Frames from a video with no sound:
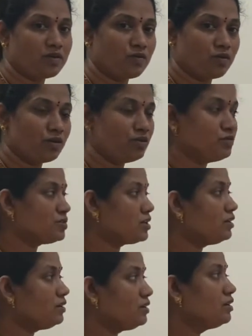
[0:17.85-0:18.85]
volumes
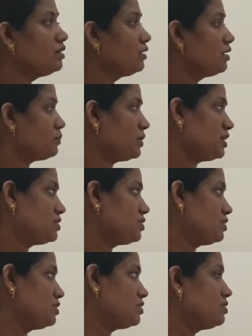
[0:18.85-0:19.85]
and
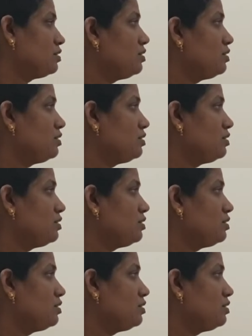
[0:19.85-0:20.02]
capacities.